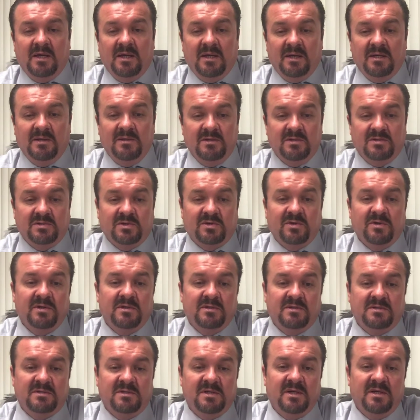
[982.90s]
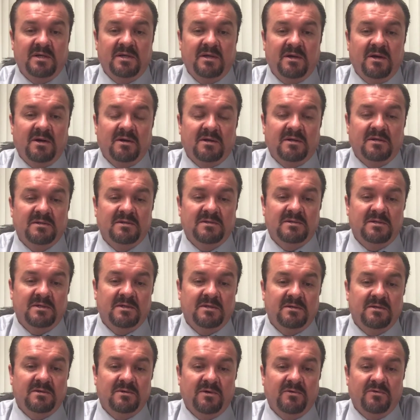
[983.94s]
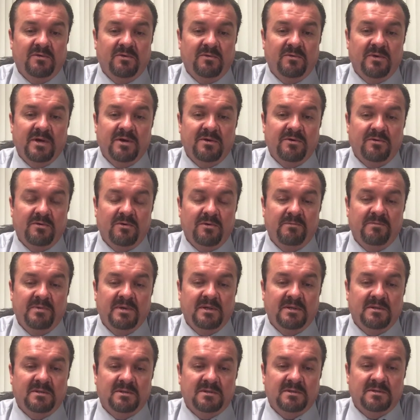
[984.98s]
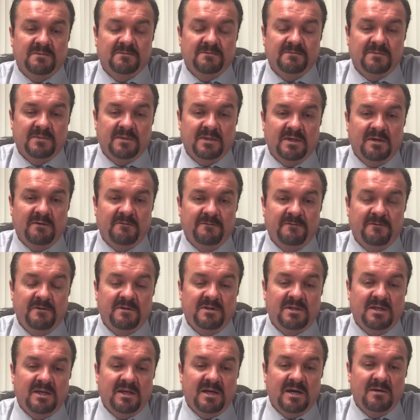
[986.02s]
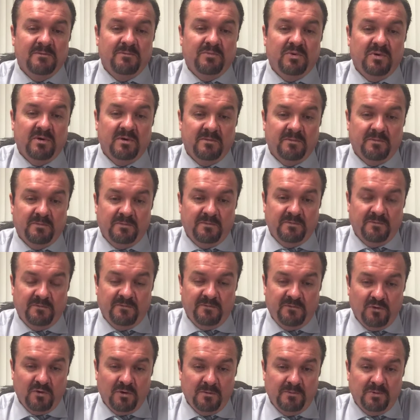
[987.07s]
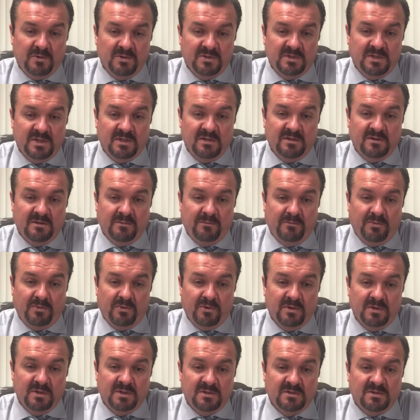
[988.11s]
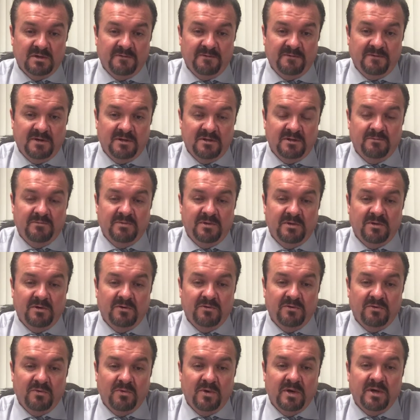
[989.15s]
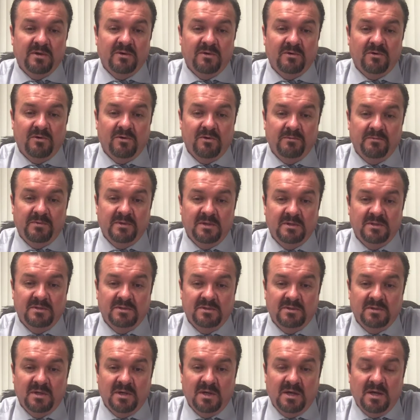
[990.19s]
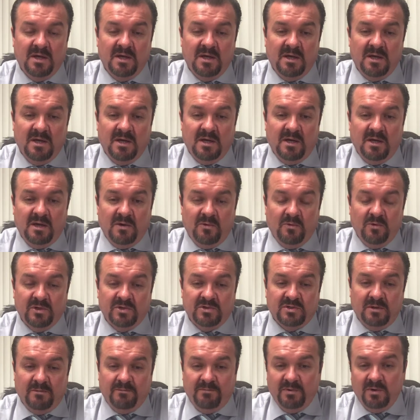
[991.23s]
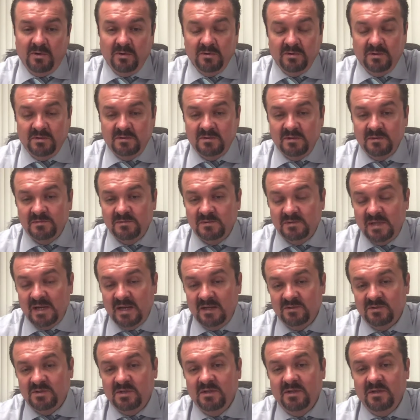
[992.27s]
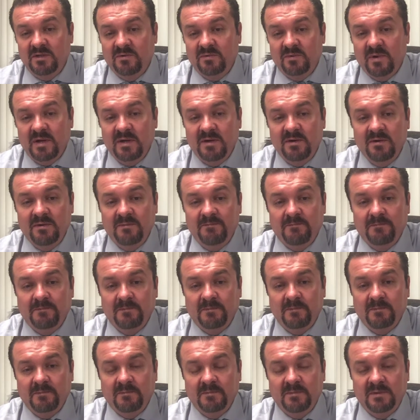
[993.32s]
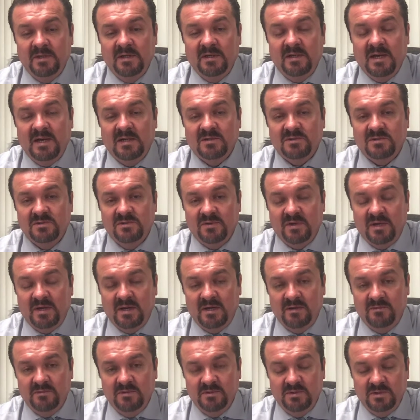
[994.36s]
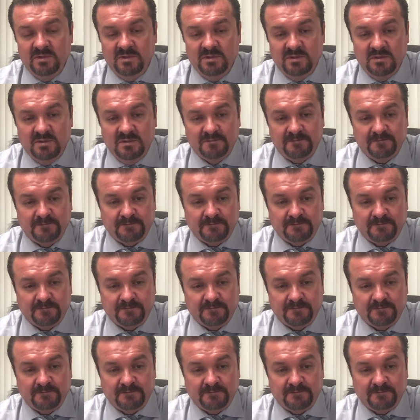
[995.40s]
in this current study are considered overweight or obese, and 59.4% of the boys are found to be overweight or obese, which are both substantially greater than national averages.